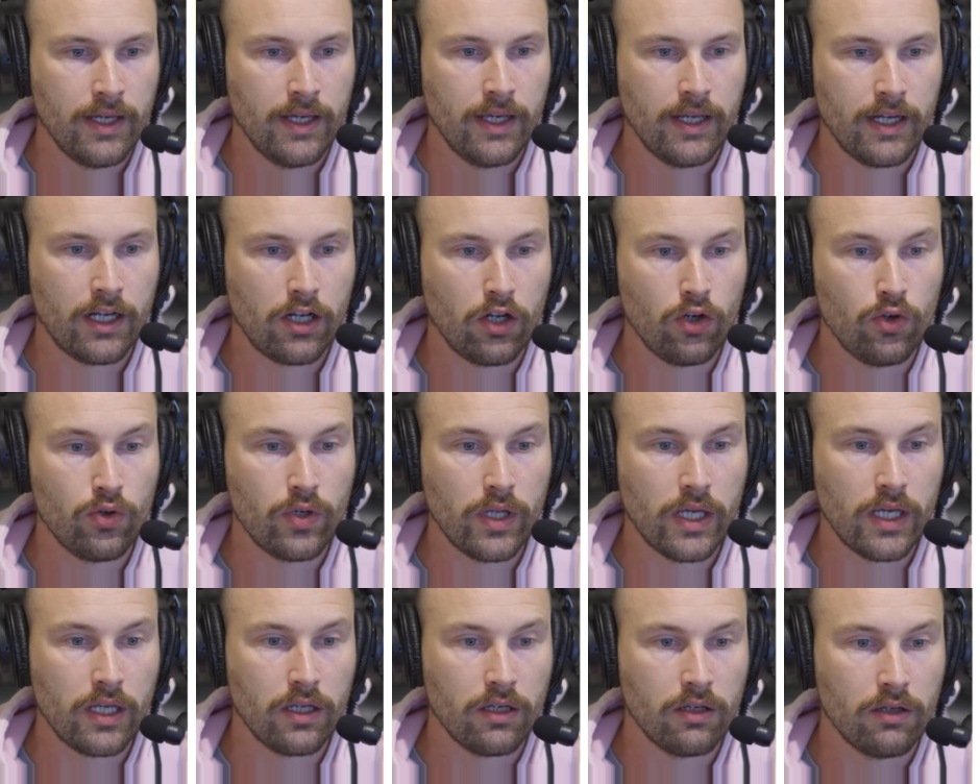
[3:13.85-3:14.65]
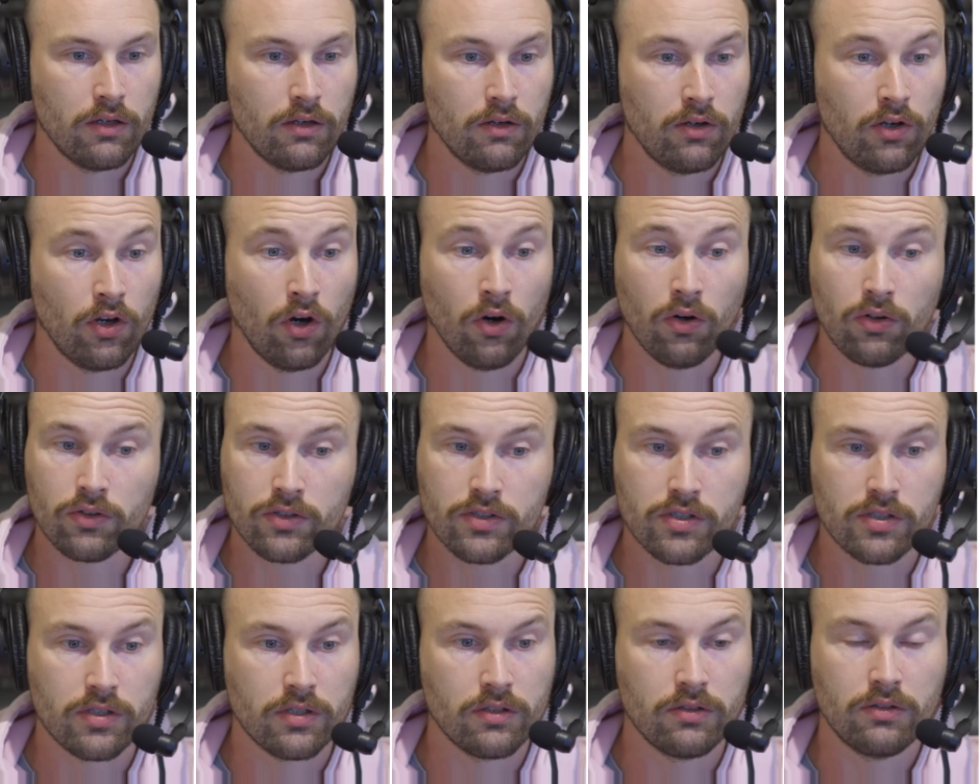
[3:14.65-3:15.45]
Including
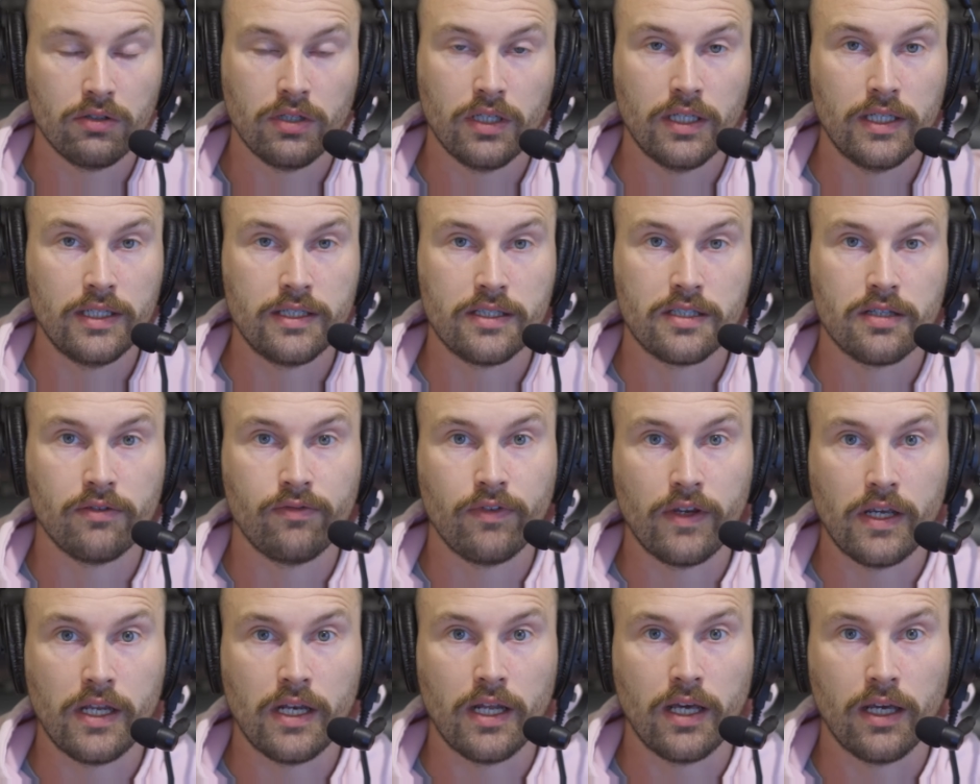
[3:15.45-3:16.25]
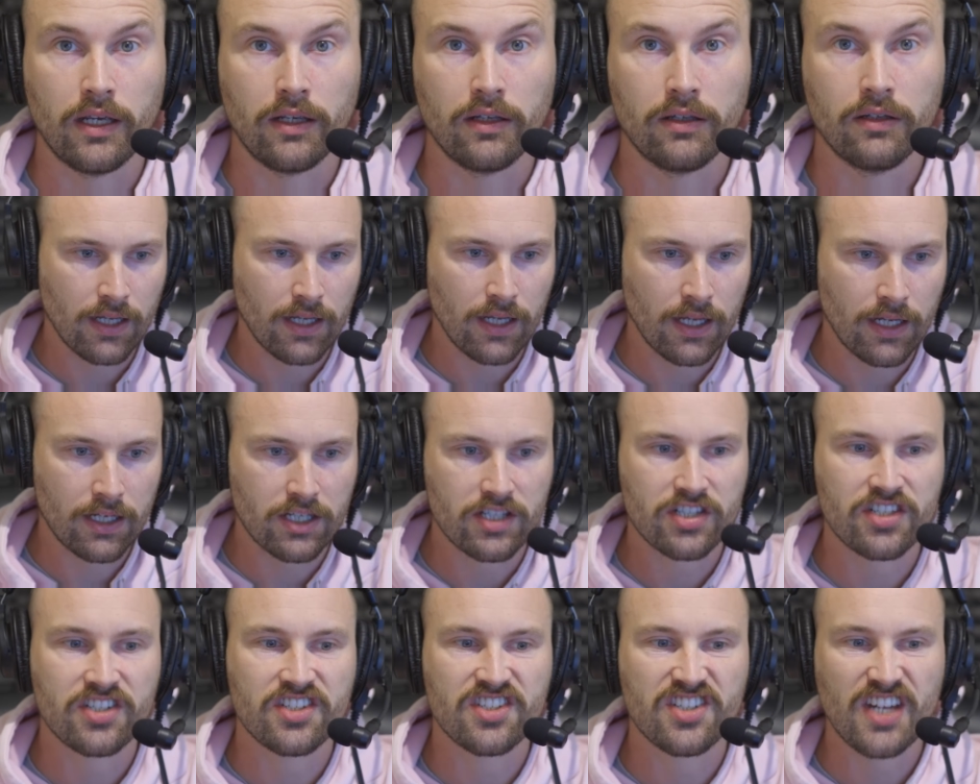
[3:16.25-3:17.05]
not intervening,
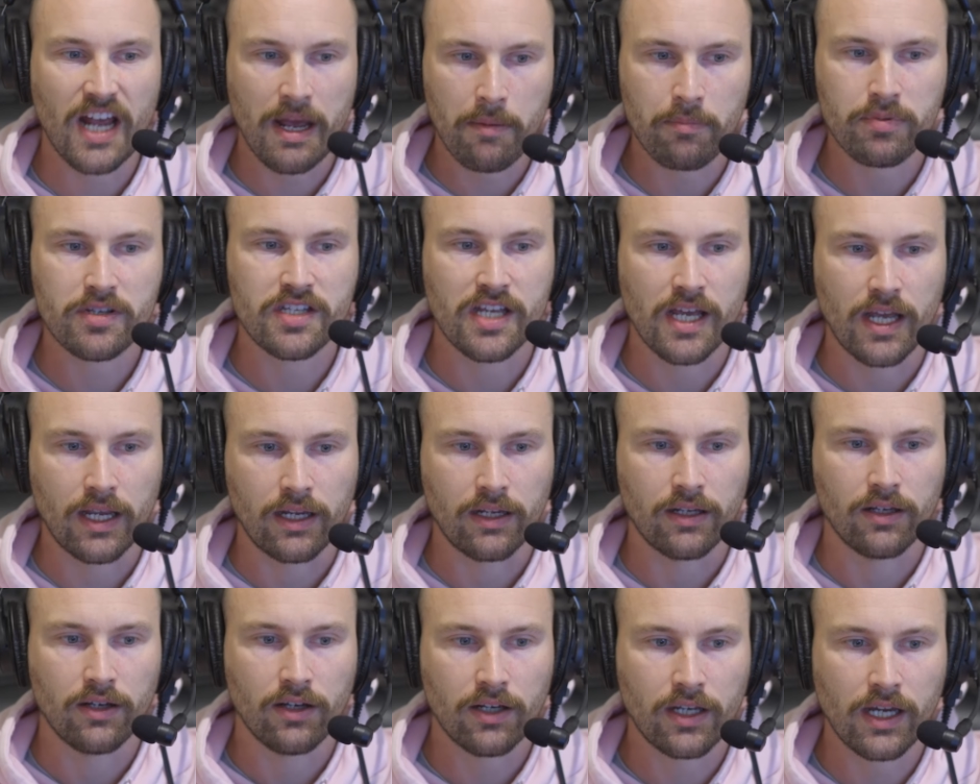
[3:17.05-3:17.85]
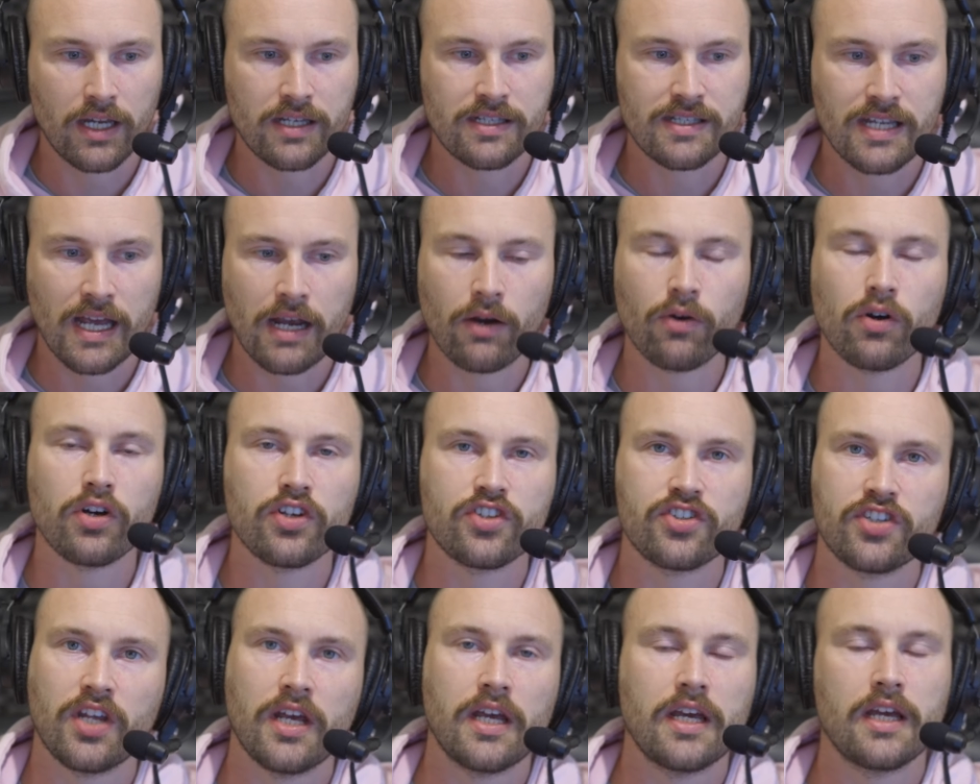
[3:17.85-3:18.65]
accepting, okay, dare I
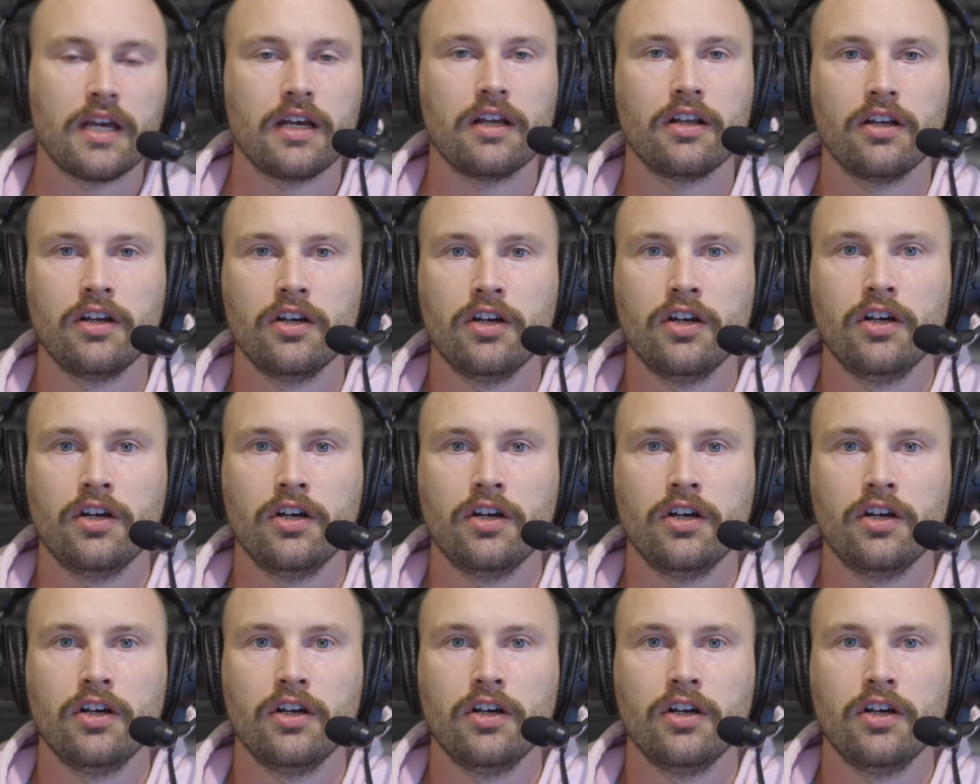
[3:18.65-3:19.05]
say it,